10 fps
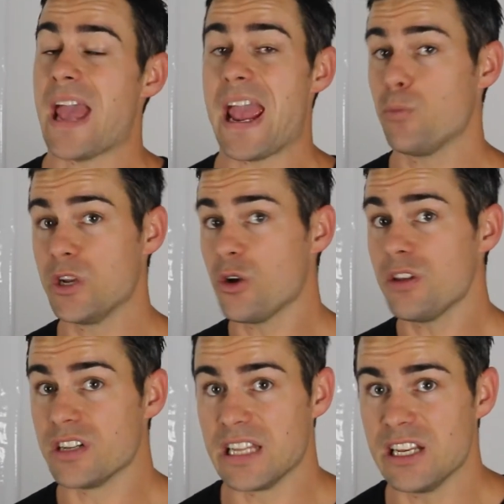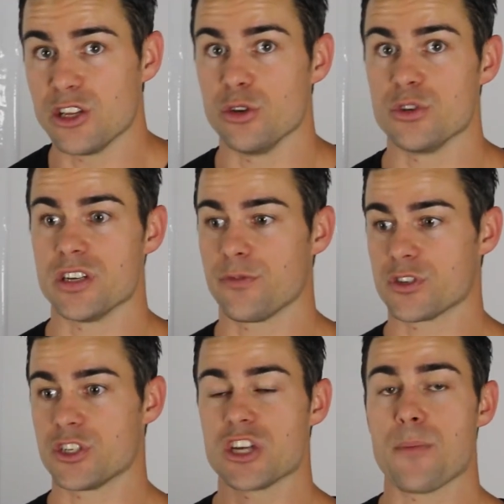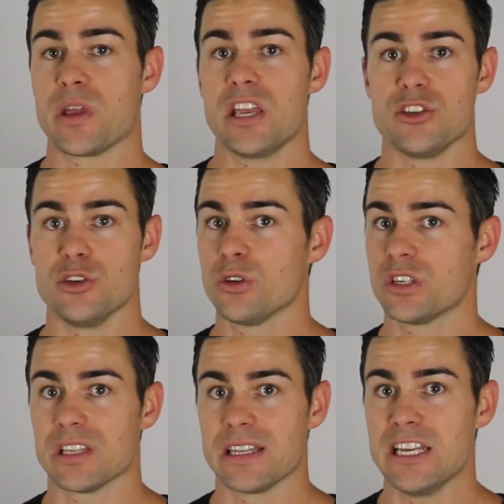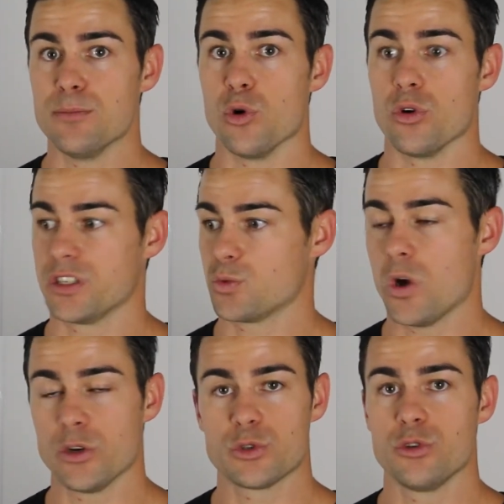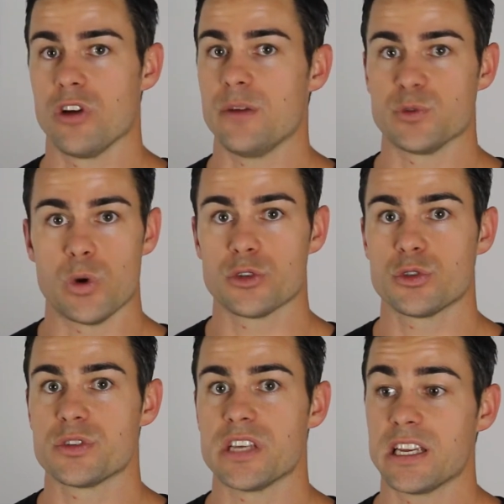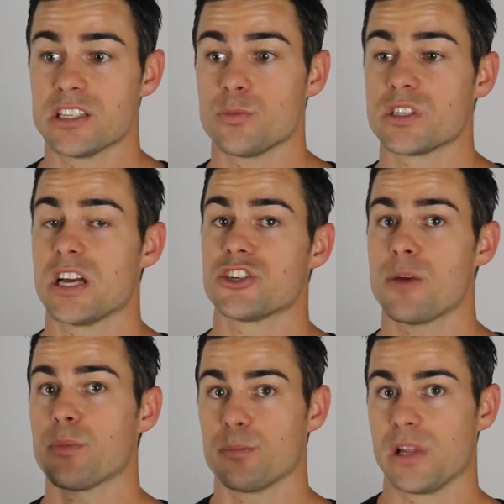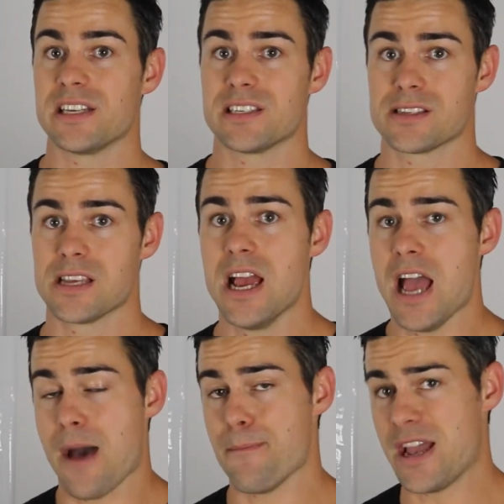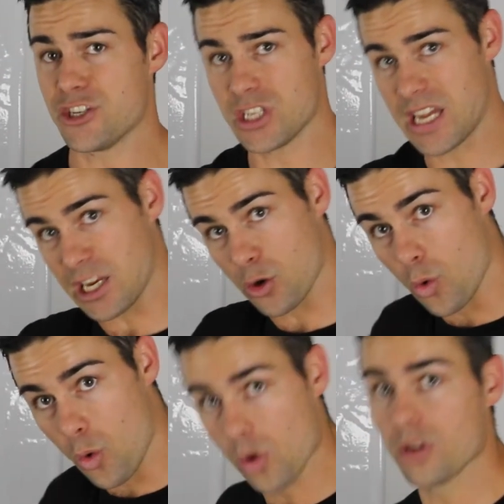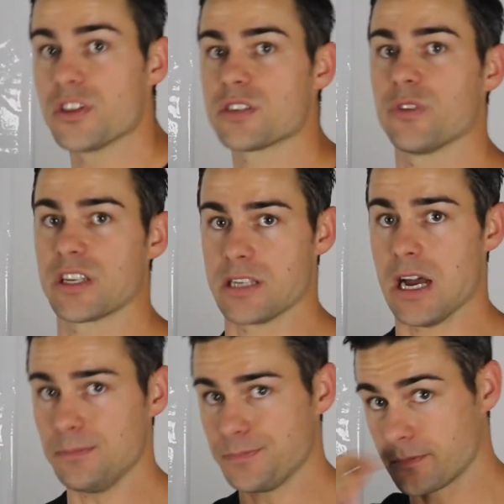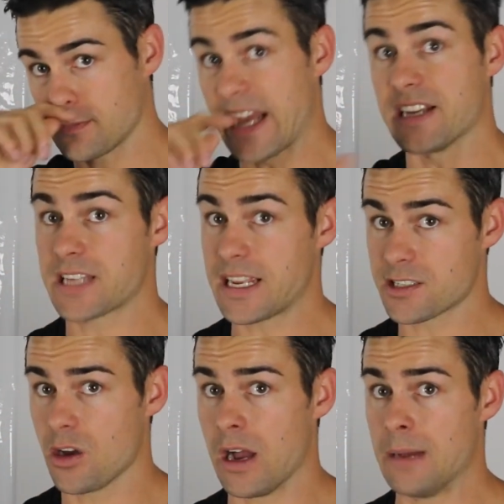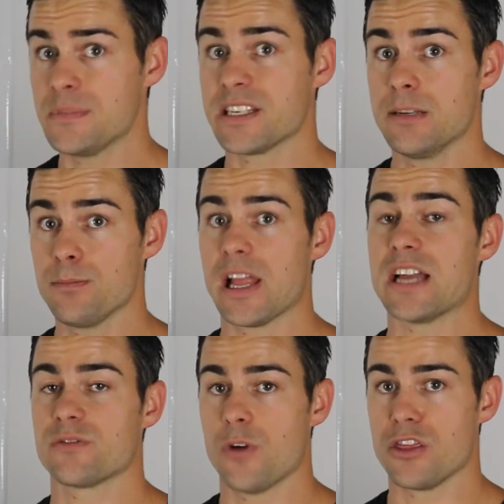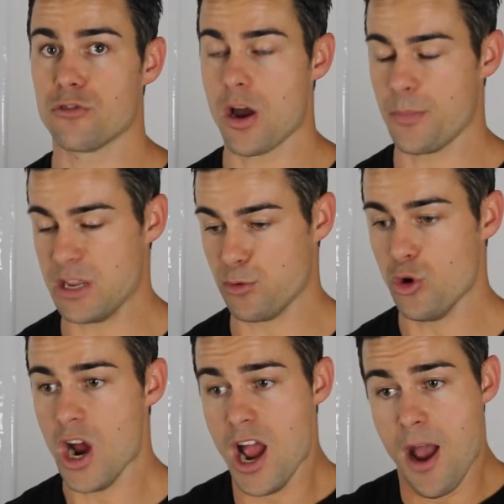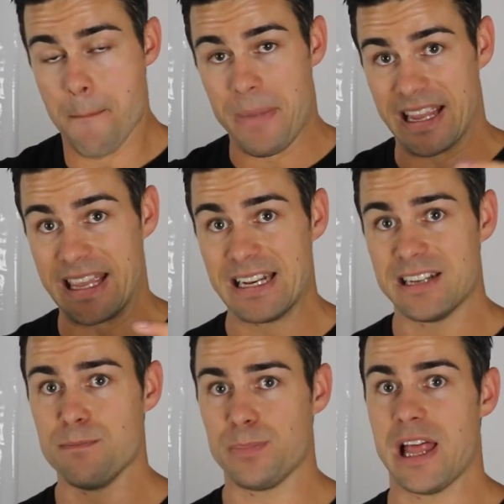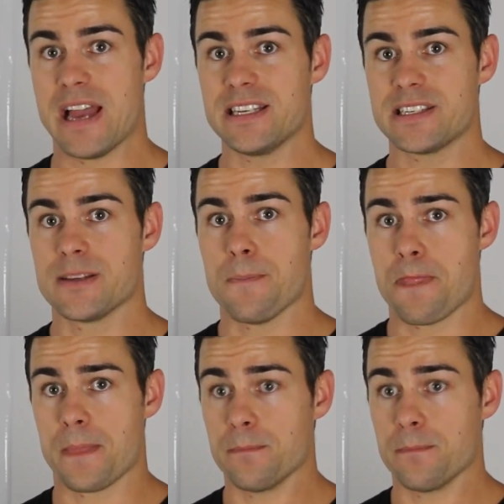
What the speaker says: And we don't even need a huge difference to jump ahead. You look at the leaderboard, it's 1 or 2 reps, 1 or 2 seconds, and we start jumping places. Imagine getting all of this fixed up, and it takes time to get in place, find the right people, but get it in place.